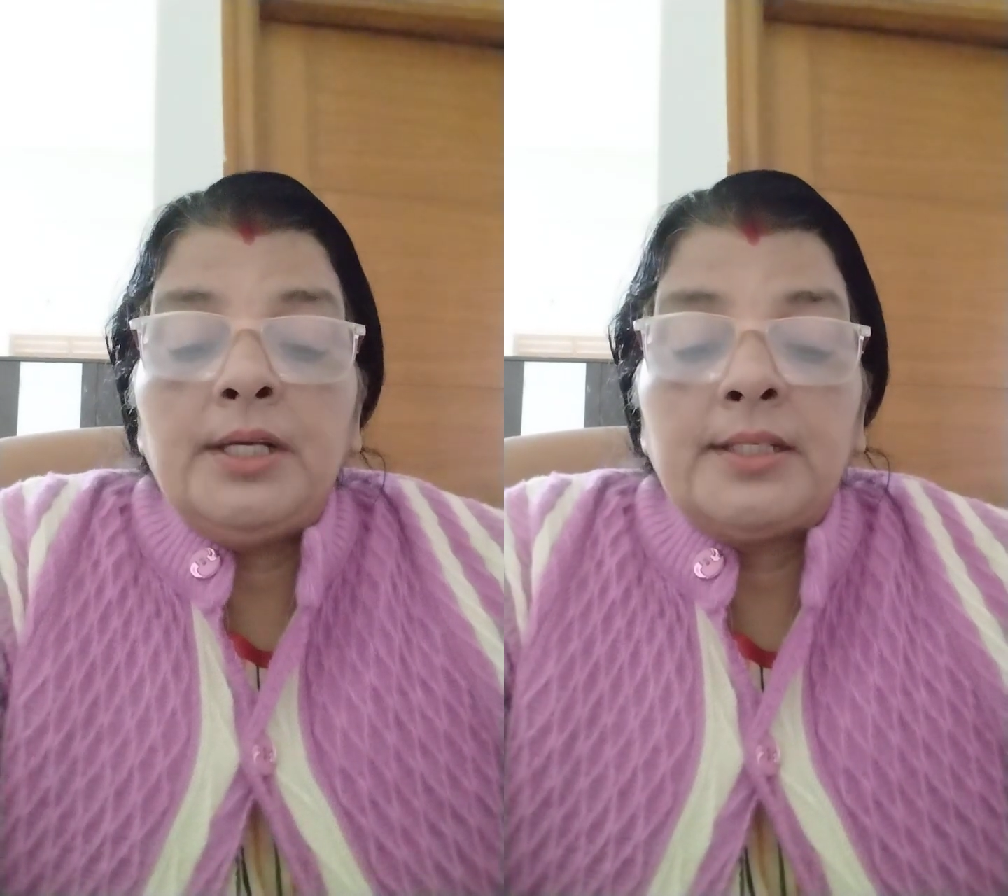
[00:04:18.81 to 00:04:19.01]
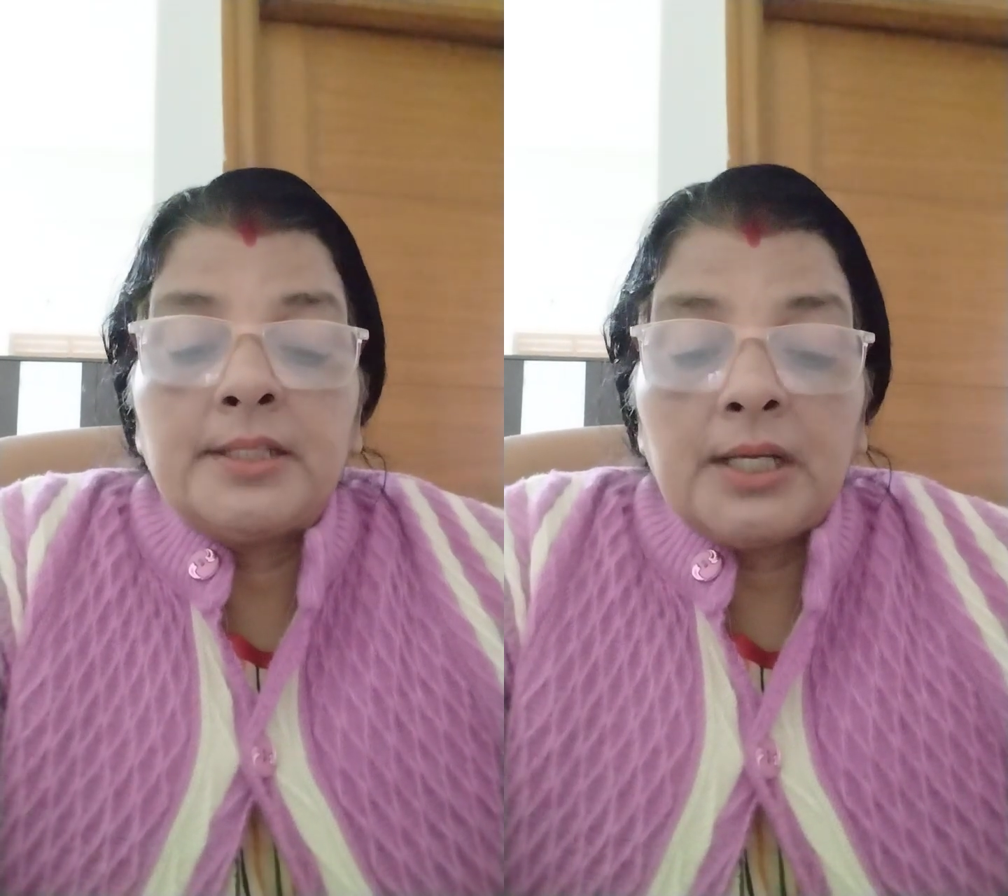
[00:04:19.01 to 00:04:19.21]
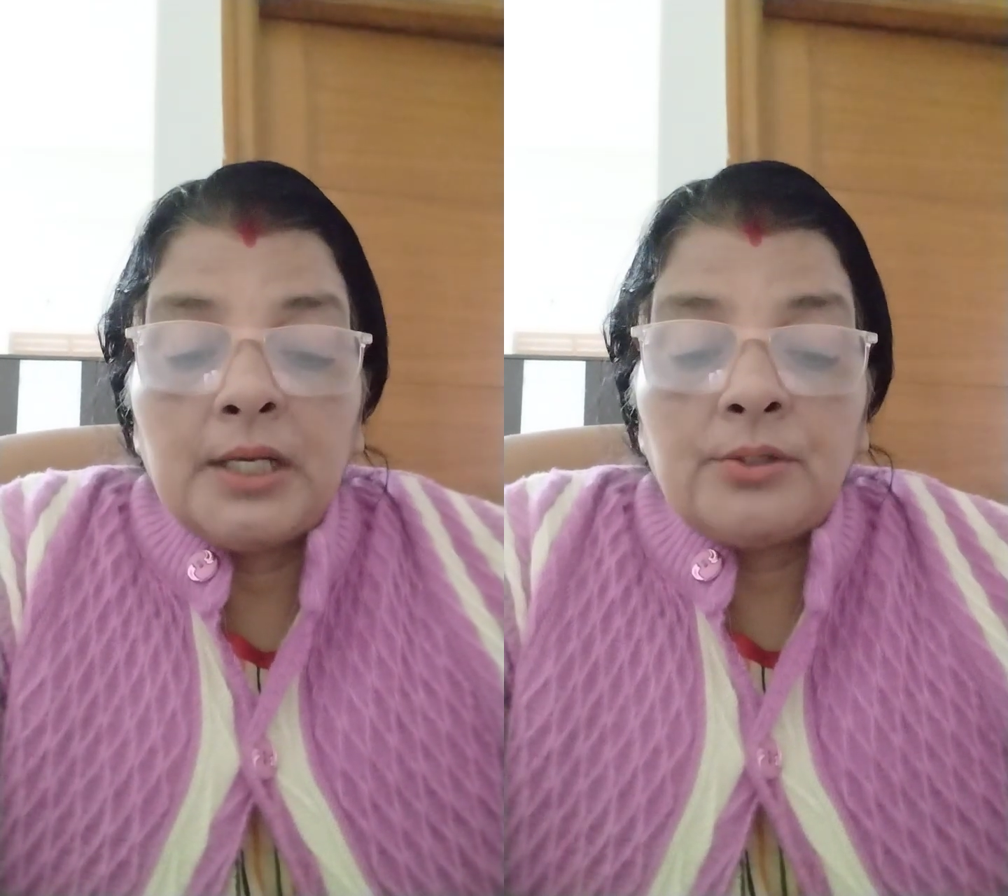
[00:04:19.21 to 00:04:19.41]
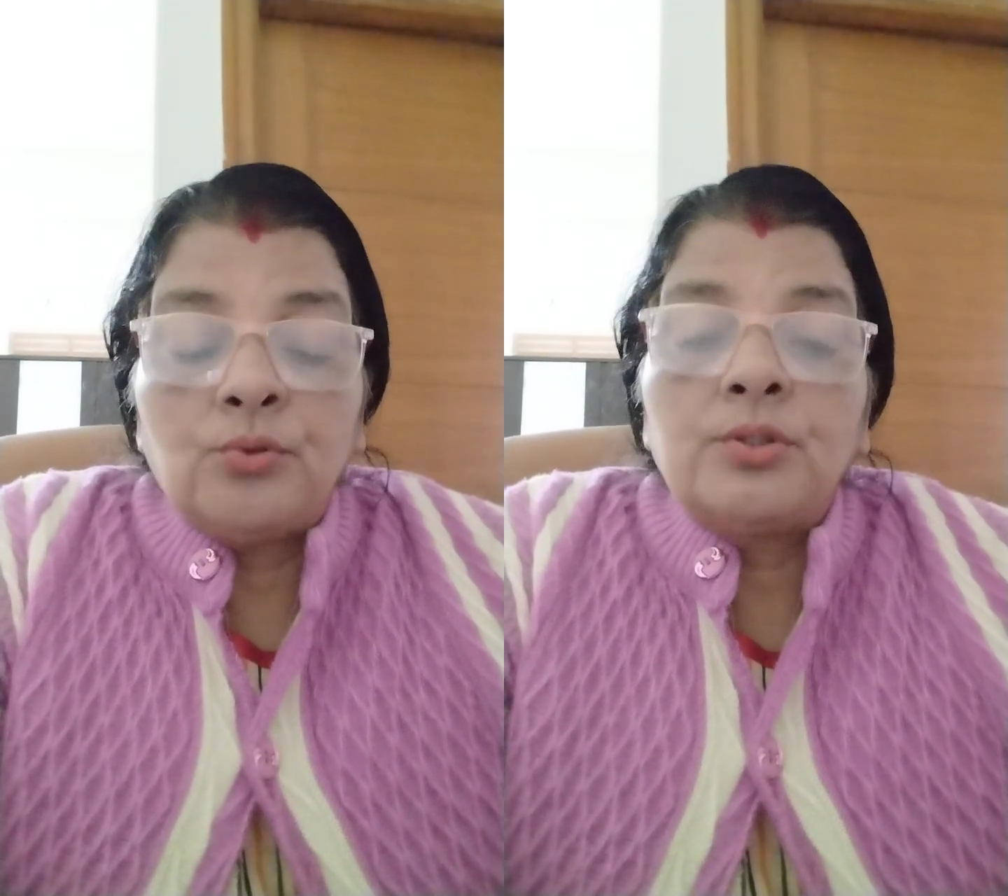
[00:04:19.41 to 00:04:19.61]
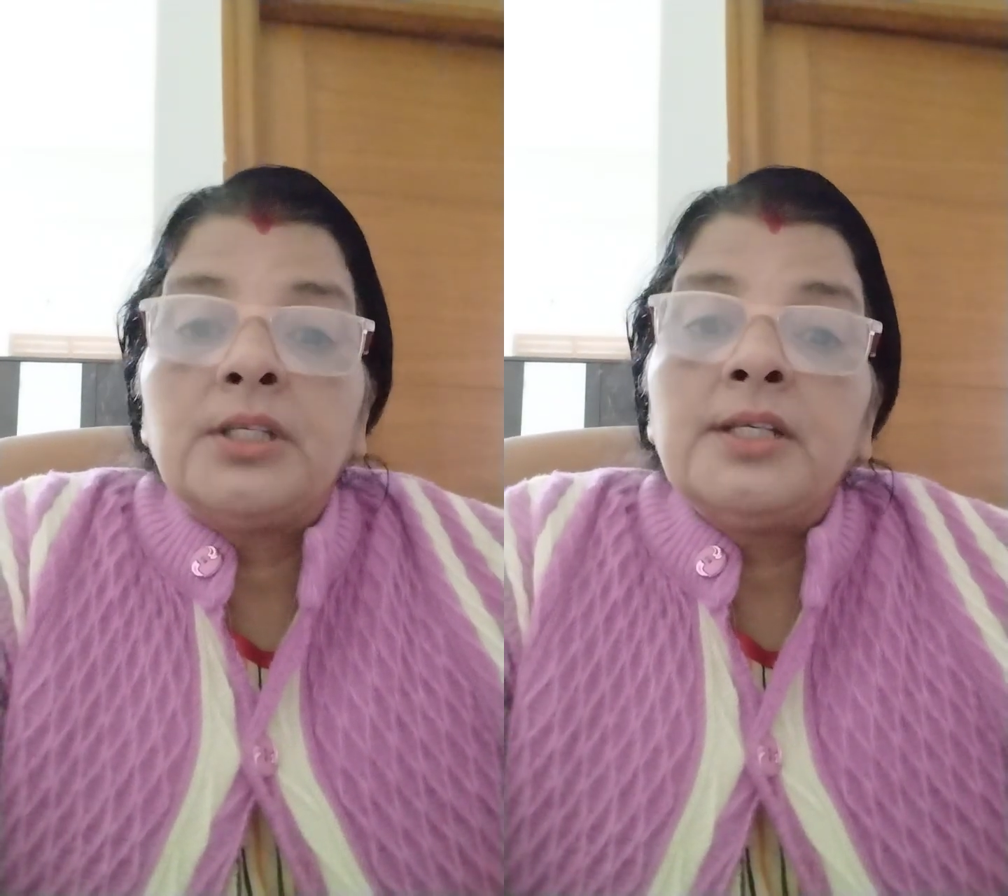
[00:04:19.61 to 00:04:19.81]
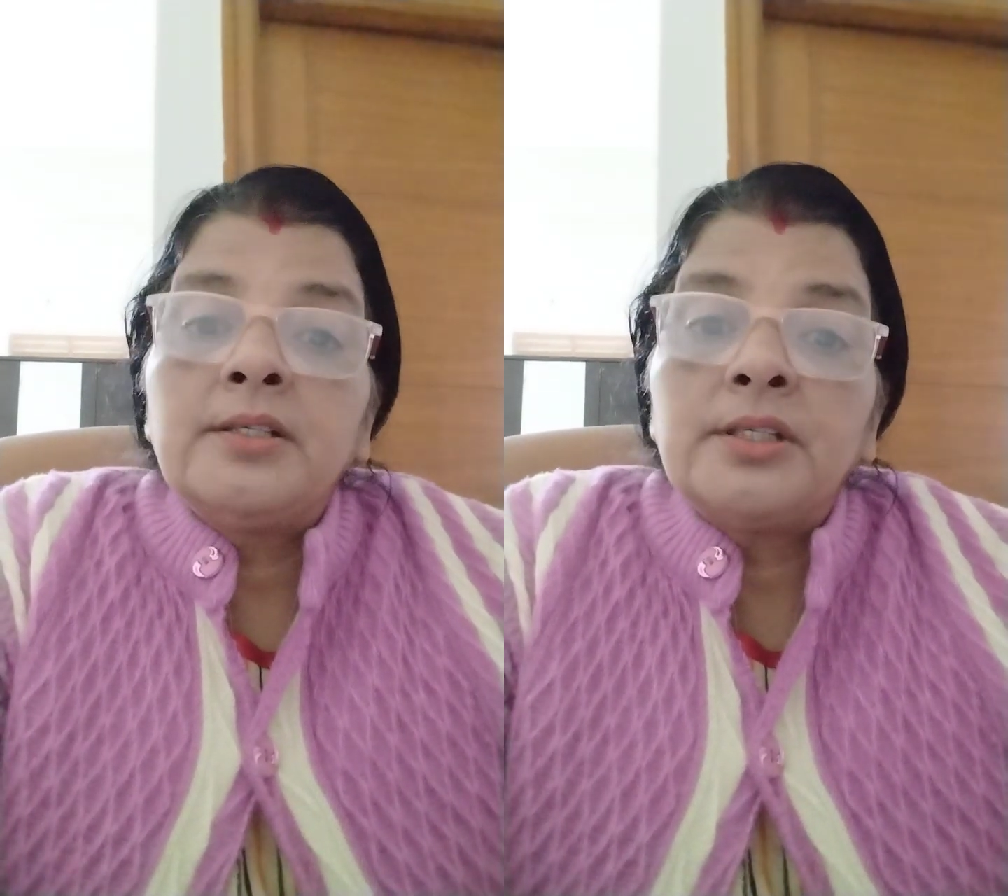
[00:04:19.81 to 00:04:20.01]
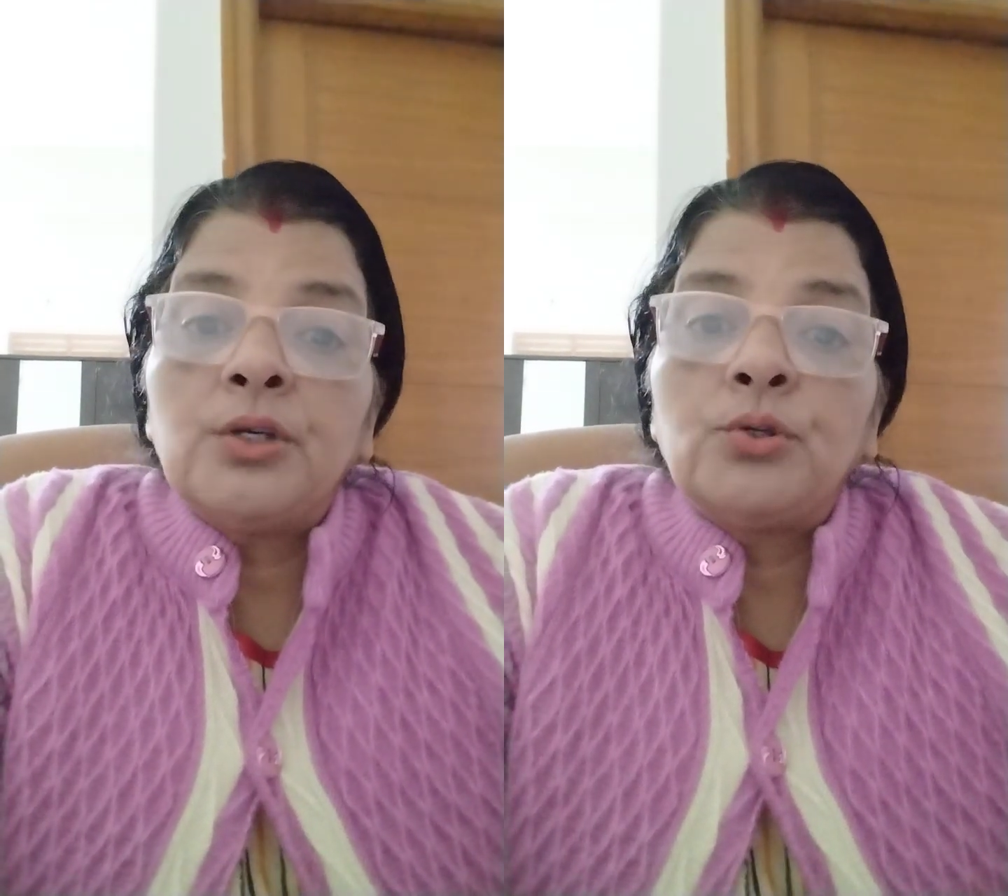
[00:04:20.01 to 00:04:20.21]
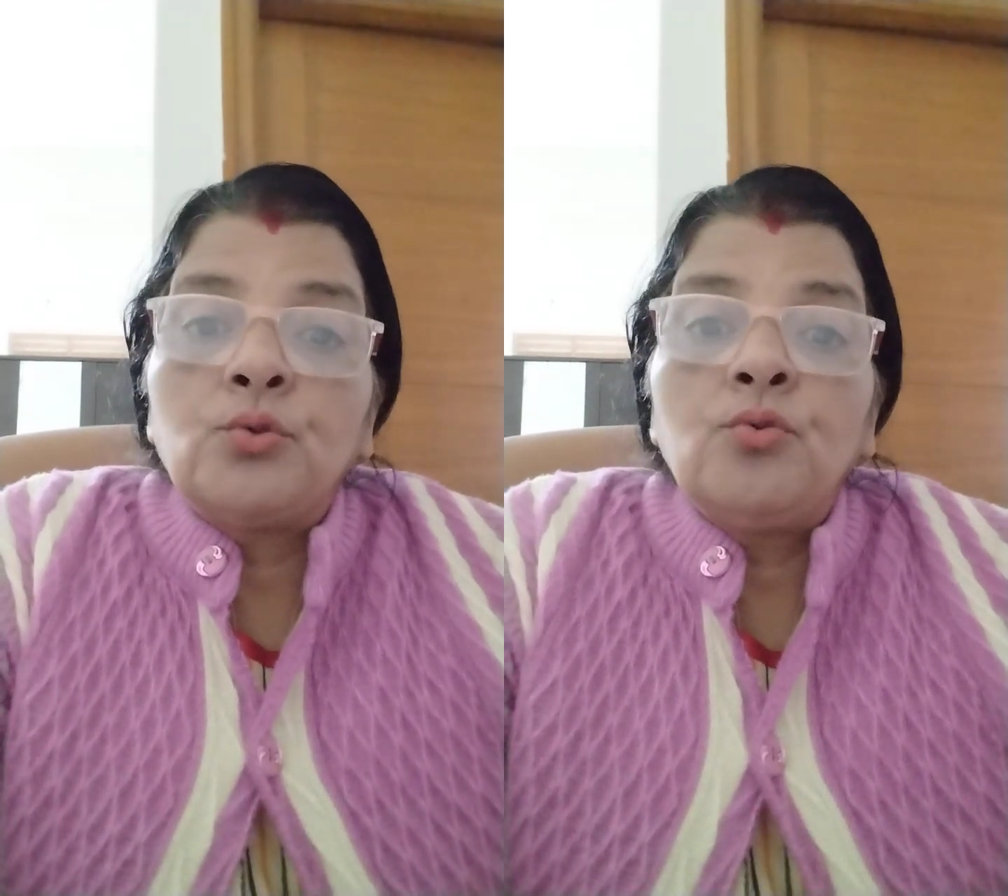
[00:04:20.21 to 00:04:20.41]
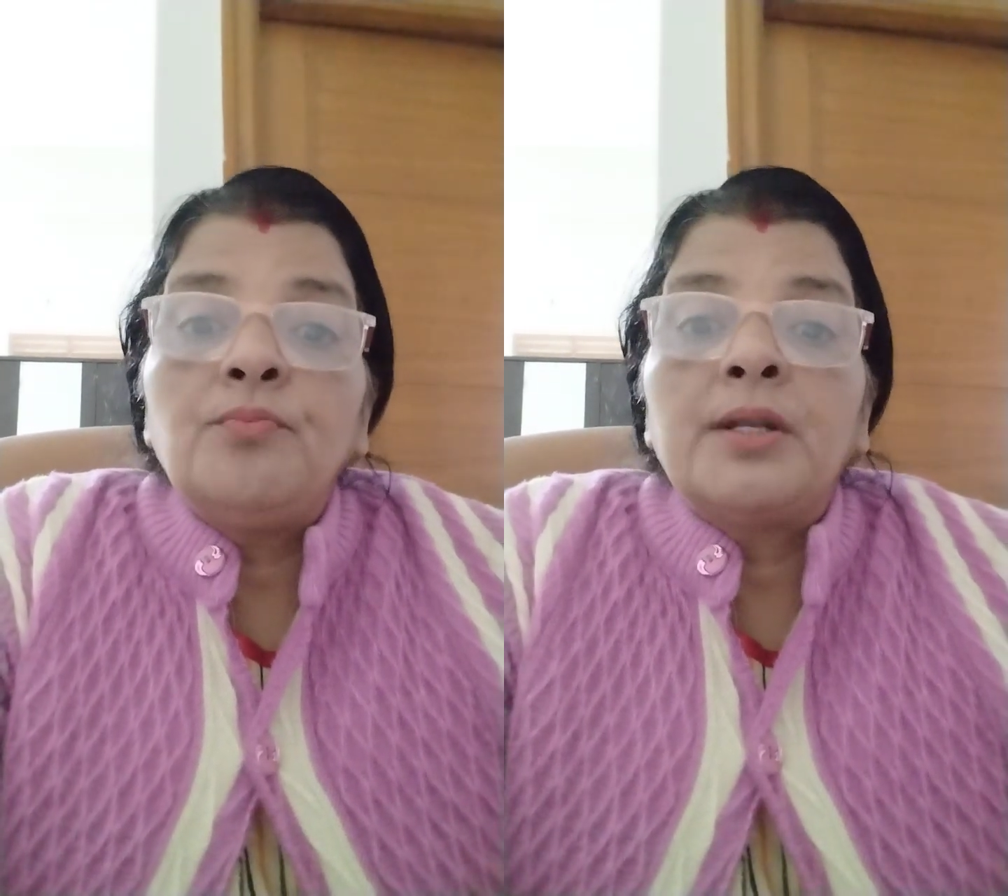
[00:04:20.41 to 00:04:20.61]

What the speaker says: is equal to 6CO2